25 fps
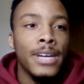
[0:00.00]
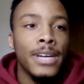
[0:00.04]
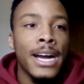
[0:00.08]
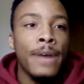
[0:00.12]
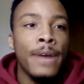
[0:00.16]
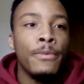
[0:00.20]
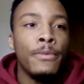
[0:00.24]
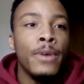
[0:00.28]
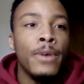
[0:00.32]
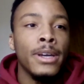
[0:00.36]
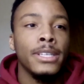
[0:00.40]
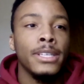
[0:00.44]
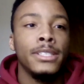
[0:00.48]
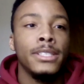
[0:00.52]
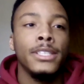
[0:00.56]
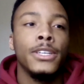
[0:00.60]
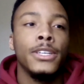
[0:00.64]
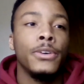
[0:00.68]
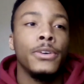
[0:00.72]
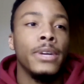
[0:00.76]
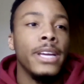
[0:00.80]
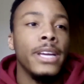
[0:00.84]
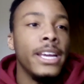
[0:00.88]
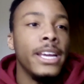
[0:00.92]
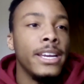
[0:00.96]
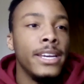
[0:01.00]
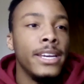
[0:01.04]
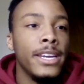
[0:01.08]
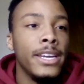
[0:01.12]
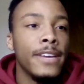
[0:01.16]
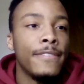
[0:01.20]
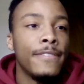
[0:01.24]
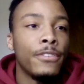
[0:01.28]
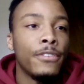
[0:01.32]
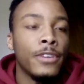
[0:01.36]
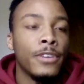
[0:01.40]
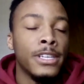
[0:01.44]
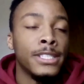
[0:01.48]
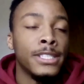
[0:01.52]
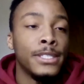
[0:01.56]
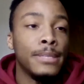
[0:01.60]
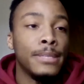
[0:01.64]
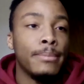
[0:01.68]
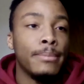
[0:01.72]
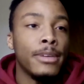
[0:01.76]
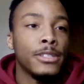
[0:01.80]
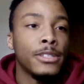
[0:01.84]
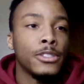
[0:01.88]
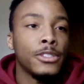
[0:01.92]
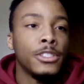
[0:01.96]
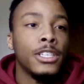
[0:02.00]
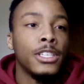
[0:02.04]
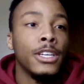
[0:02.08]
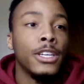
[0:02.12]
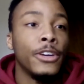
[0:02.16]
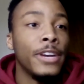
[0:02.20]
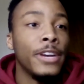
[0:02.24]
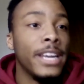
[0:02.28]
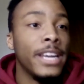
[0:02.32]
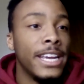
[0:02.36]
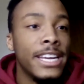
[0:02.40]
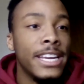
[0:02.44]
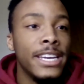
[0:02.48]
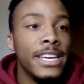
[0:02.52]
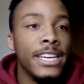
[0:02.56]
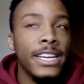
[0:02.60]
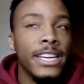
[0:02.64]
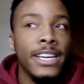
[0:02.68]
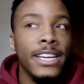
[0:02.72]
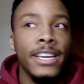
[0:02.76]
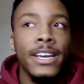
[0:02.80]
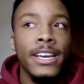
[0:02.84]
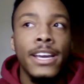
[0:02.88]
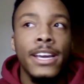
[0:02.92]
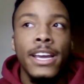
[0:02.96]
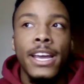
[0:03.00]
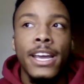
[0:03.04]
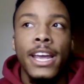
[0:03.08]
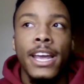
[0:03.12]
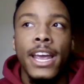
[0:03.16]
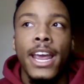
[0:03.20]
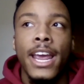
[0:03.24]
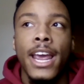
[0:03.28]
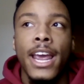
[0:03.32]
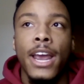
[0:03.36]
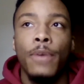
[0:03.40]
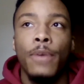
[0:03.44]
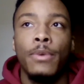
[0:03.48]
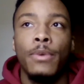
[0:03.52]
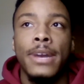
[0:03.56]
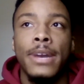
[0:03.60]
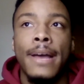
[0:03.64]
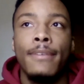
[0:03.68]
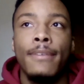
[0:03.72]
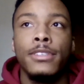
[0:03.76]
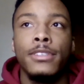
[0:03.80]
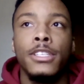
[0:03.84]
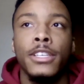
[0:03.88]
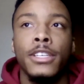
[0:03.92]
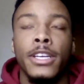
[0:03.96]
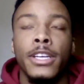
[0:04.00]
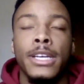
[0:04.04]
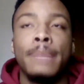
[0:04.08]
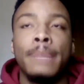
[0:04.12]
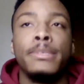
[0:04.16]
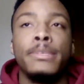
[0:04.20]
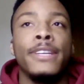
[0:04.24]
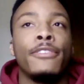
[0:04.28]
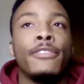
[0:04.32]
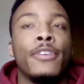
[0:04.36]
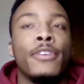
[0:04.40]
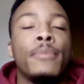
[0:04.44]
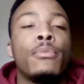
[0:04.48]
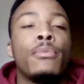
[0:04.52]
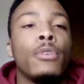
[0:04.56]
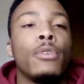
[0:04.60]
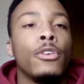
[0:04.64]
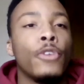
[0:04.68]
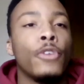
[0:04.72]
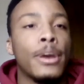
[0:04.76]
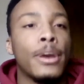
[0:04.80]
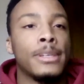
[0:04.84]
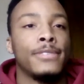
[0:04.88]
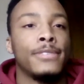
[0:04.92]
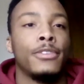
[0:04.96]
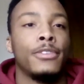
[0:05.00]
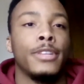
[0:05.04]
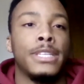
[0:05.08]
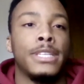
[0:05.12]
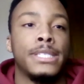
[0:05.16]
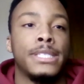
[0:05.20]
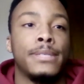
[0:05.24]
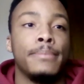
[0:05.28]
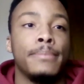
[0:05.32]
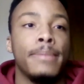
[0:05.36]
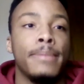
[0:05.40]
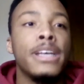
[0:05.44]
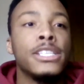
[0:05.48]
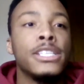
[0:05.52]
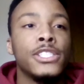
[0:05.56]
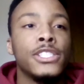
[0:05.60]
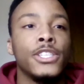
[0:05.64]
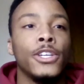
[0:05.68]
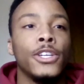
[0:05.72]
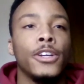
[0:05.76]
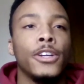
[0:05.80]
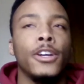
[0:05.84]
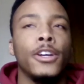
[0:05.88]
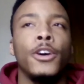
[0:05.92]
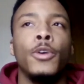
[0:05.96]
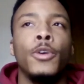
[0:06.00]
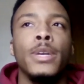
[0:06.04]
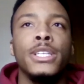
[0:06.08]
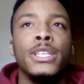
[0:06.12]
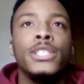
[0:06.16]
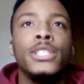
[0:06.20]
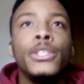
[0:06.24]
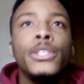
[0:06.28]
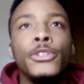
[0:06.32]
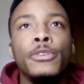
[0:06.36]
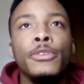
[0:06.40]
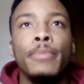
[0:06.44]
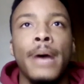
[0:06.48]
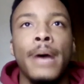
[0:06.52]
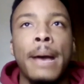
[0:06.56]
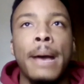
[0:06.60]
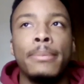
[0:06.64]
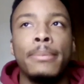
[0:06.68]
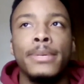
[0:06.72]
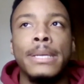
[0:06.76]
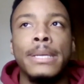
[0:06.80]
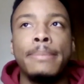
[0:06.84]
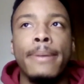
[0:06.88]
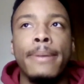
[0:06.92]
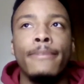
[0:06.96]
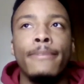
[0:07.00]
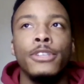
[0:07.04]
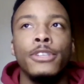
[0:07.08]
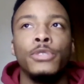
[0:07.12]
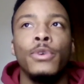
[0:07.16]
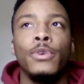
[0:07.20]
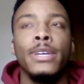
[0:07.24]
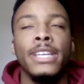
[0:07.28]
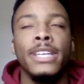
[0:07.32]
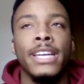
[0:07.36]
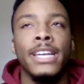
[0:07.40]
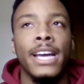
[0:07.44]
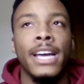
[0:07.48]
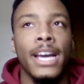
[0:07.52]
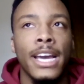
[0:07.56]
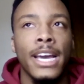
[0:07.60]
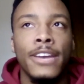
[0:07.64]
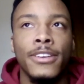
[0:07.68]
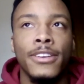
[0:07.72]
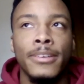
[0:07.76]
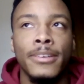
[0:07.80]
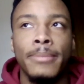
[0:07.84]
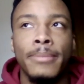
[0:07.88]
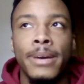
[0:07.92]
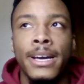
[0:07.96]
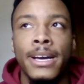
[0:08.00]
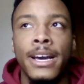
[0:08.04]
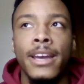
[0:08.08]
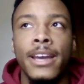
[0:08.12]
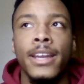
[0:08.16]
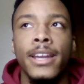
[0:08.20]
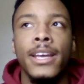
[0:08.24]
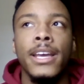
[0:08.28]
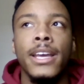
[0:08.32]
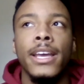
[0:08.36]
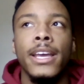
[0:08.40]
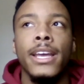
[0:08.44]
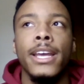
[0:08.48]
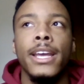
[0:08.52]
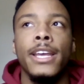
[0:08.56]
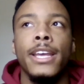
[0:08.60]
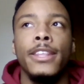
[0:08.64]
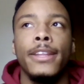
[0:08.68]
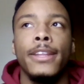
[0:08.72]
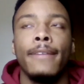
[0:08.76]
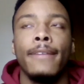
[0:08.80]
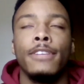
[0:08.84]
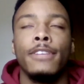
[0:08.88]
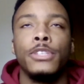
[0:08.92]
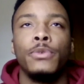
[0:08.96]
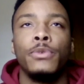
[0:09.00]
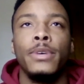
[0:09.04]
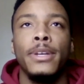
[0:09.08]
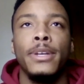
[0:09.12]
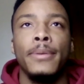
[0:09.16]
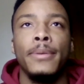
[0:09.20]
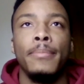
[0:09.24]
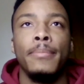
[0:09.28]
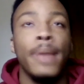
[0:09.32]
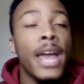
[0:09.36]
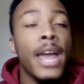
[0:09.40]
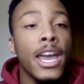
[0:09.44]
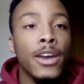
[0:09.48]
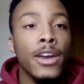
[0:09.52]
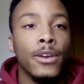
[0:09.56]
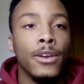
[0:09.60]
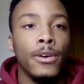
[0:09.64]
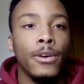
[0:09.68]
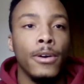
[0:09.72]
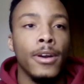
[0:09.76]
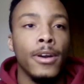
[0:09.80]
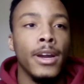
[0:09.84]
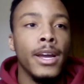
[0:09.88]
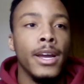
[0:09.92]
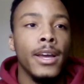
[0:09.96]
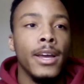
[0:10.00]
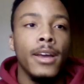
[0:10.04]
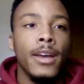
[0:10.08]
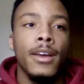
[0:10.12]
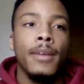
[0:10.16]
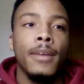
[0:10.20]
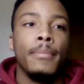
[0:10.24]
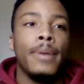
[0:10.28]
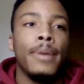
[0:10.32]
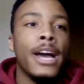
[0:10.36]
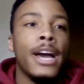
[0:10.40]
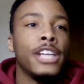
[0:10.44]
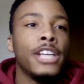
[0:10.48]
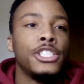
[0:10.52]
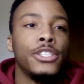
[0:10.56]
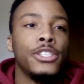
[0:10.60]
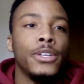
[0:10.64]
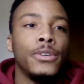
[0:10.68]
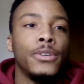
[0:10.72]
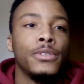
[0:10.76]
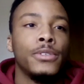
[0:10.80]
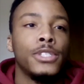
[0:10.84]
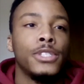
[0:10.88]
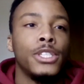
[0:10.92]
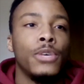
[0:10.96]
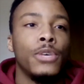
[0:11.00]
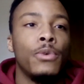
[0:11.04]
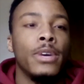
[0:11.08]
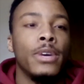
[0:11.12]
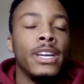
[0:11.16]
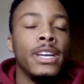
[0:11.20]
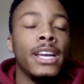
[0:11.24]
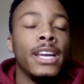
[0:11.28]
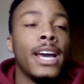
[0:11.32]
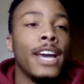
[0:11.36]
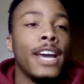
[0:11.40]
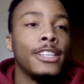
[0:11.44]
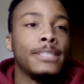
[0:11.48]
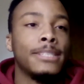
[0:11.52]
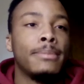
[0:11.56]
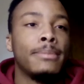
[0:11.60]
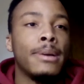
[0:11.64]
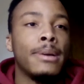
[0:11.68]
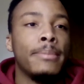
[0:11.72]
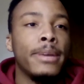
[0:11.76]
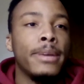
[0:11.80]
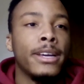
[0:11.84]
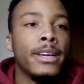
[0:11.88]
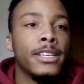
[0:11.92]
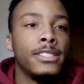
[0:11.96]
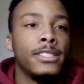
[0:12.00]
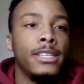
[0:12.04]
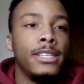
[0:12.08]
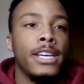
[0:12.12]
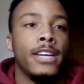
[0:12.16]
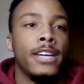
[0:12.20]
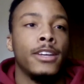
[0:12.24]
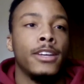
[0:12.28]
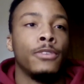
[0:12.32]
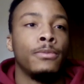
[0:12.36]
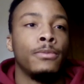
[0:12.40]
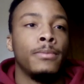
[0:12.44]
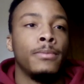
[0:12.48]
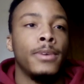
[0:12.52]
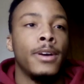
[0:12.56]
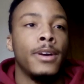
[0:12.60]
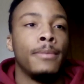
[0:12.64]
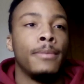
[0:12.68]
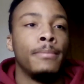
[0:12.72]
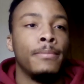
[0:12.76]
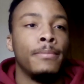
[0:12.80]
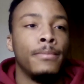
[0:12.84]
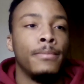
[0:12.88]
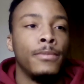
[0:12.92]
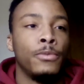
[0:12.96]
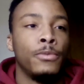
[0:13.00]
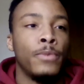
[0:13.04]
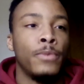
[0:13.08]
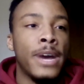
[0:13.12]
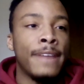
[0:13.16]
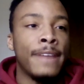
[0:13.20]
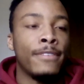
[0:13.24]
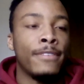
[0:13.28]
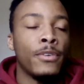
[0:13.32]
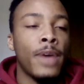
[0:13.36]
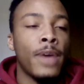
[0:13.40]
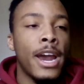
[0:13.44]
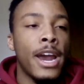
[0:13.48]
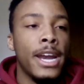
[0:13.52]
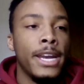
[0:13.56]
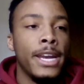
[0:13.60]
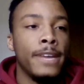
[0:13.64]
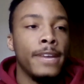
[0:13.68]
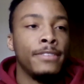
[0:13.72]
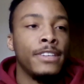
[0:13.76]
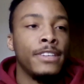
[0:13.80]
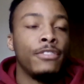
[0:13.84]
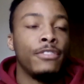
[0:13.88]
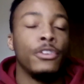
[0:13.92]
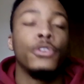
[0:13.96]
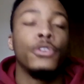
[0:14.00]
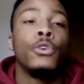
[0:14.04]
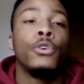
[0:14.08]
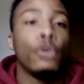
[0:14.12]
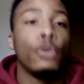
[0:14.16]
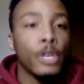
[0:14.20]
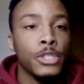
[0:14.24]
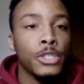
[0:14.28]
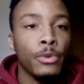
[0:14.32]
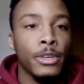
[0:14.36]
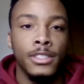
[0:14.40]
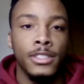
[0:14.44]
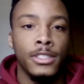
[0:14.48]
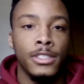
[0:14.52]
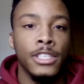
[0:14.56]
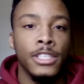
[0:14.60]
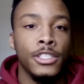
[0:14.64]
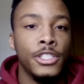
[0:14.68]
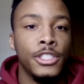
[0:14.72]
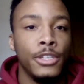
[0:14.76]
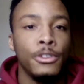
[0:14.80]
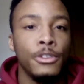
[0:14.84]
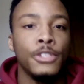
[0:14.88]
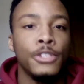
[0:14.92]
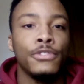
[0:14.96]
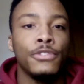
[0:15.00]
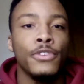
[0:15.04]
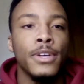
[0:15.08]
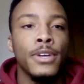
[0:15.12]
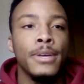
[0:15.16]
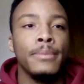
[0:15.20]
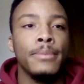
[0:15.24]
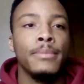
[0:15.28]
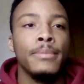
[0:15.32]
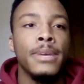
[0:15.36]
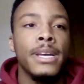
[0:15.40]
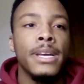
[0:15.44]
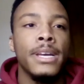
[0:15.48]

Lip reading: I wanted to go to India for a semester to learn Hindi. And when I was looking up different programs for the semester, only two popped up. It was one in Hyderabad and there was one in Bangalore. But I chose the one in Hyderabad because they had a wide variety of different coursework to choose from.